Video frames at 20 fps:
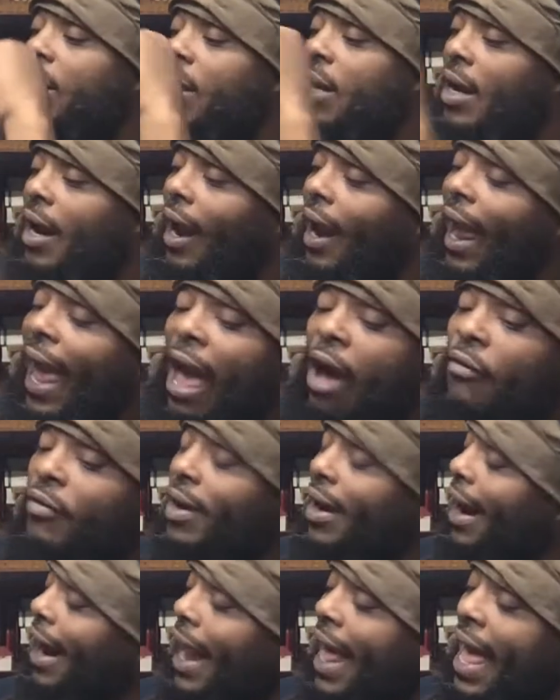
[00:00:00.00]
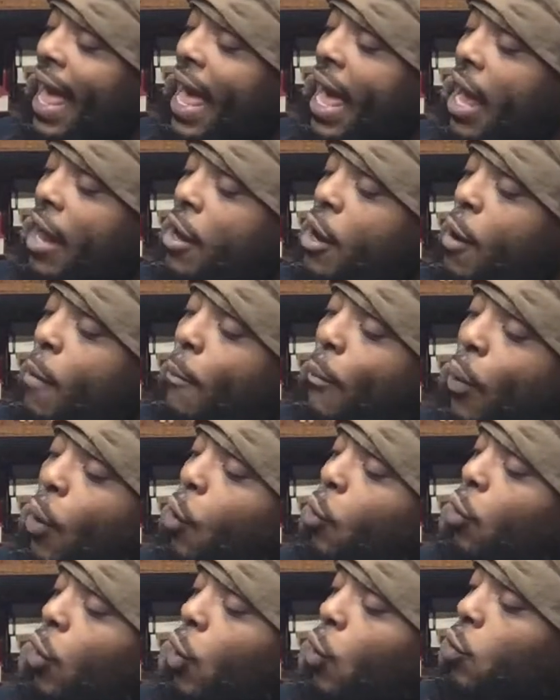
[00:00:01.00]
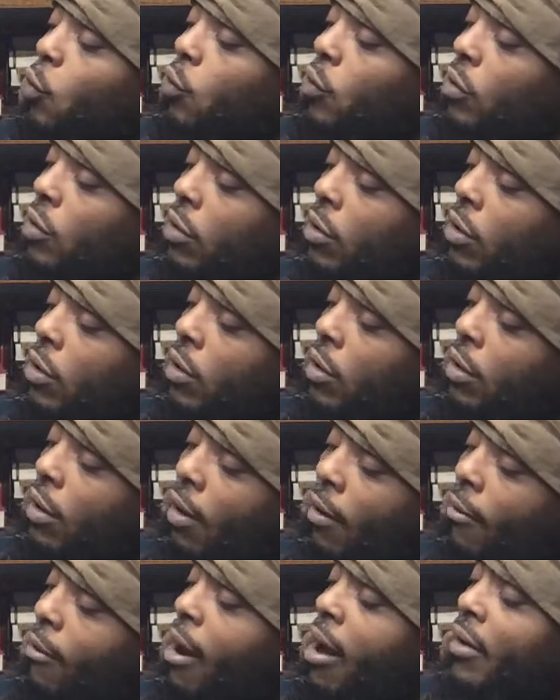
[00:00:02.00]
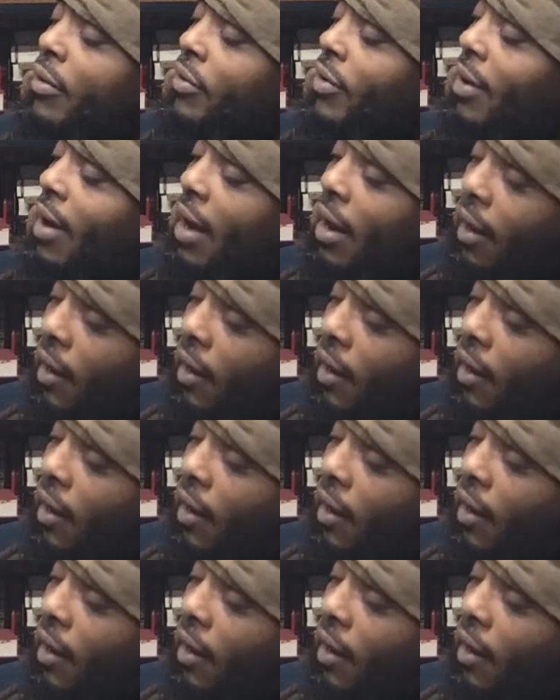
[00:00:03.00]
Calvin Klein, Polo, Laurent and